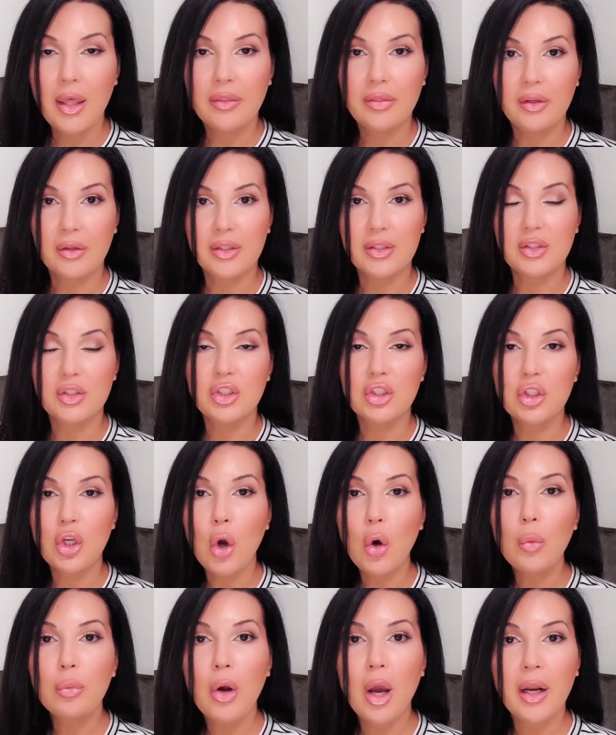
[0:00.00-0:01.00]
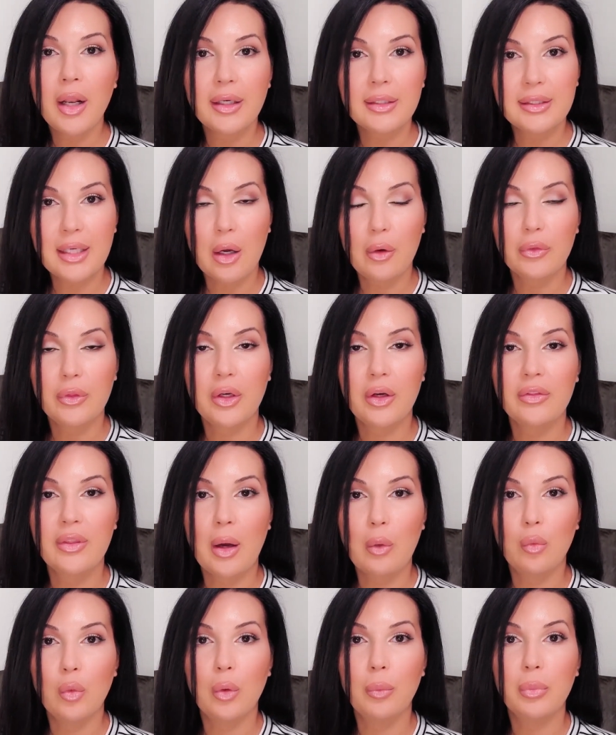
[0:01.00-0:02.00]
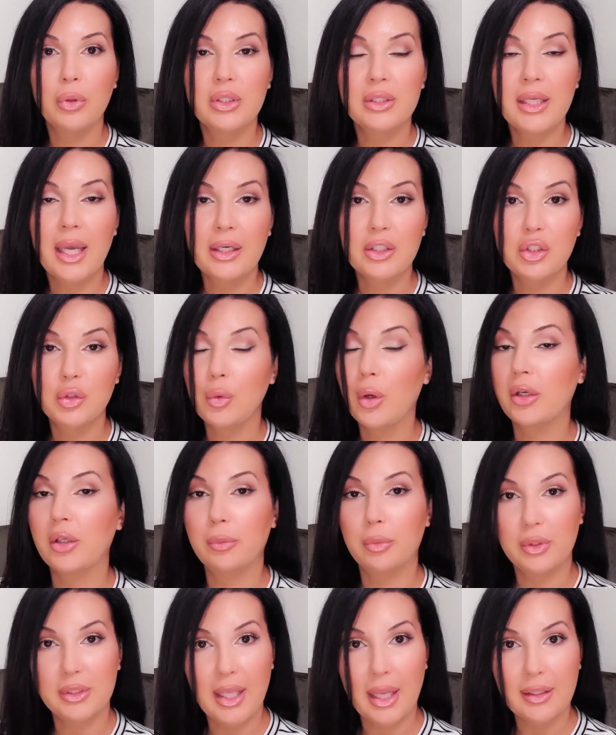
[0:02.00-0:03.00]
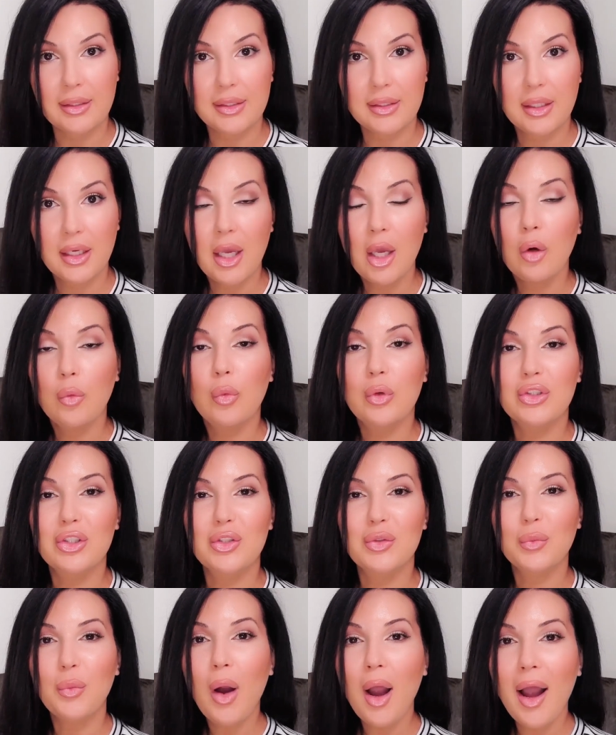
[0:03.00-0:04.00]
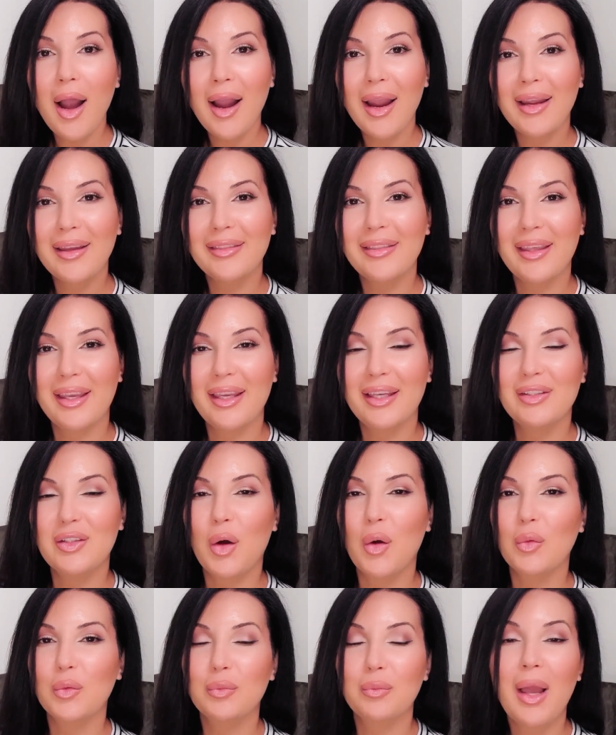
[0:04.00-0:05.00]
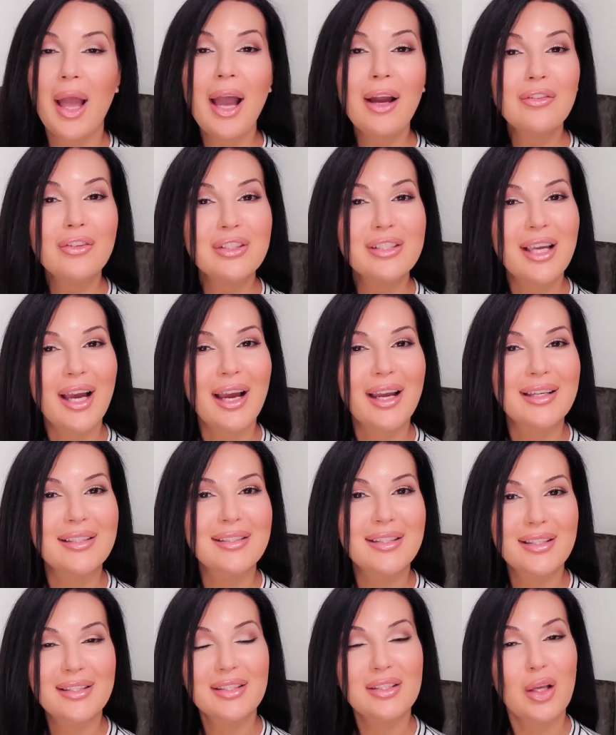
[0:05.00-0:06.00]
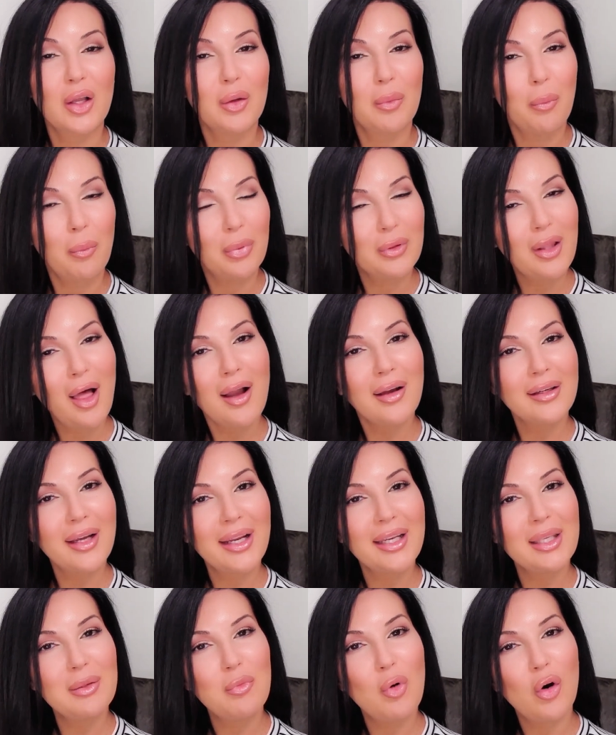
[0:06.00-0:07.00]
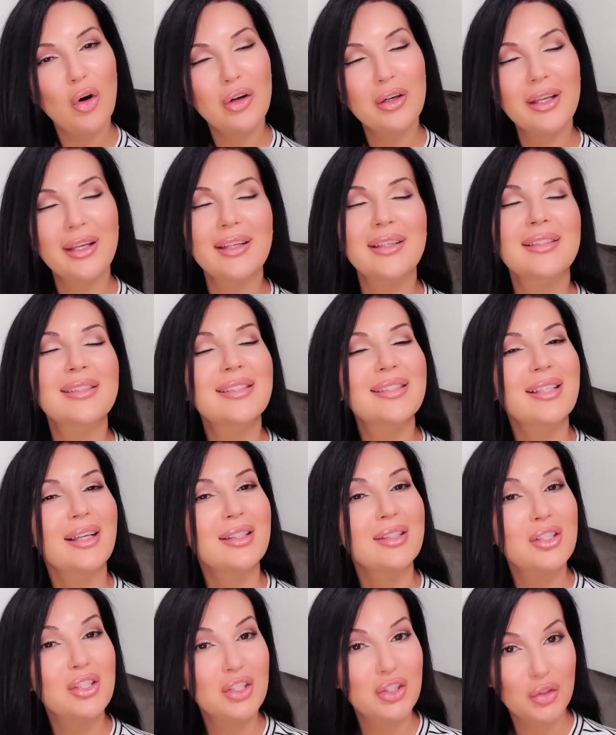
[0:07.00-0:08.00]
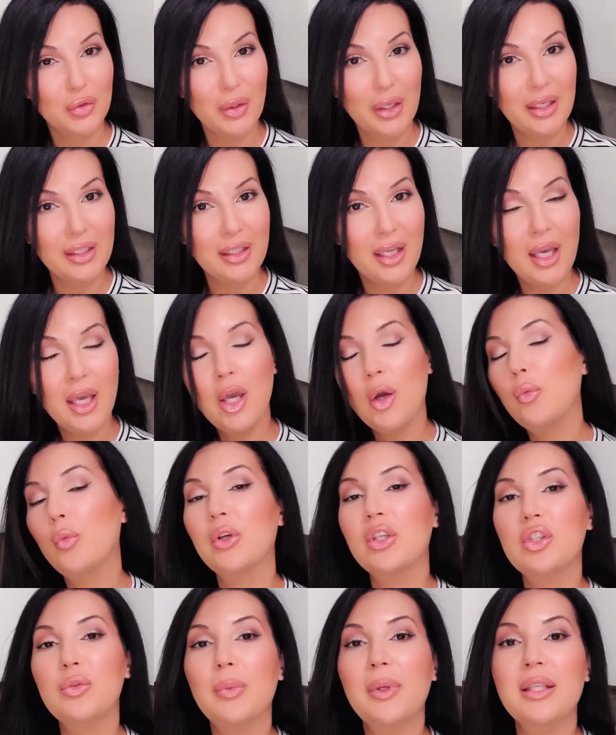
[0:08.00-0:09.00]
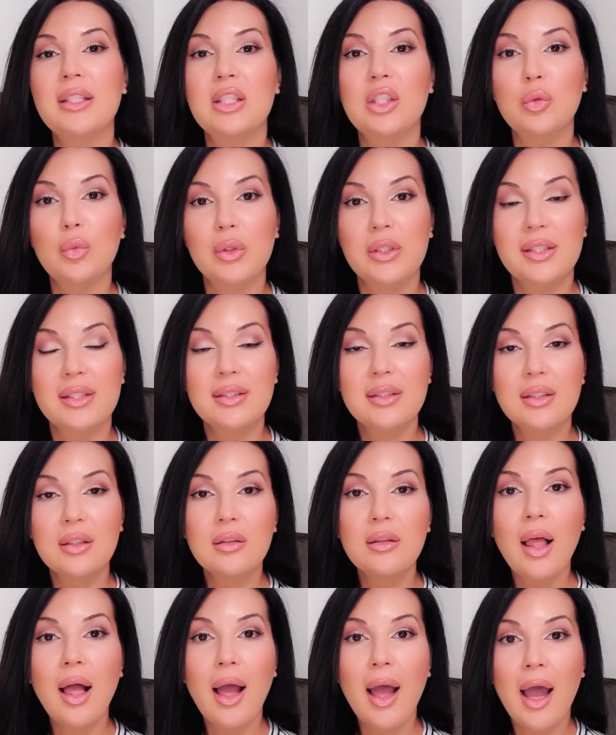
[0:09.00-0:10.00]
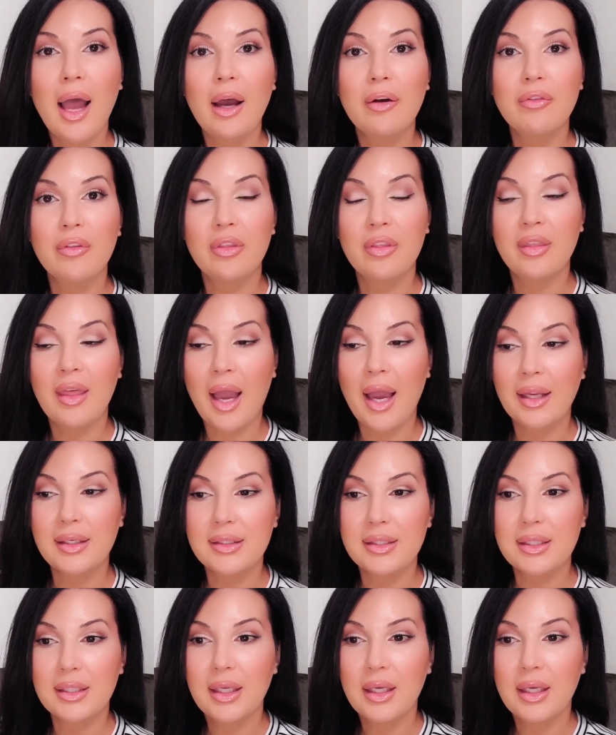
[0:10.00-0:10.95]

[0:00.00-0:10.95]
There is no product out there that will protect you 100%, which is why they don't advertise sunblock anymore. It's sunscreen, which means you will still have that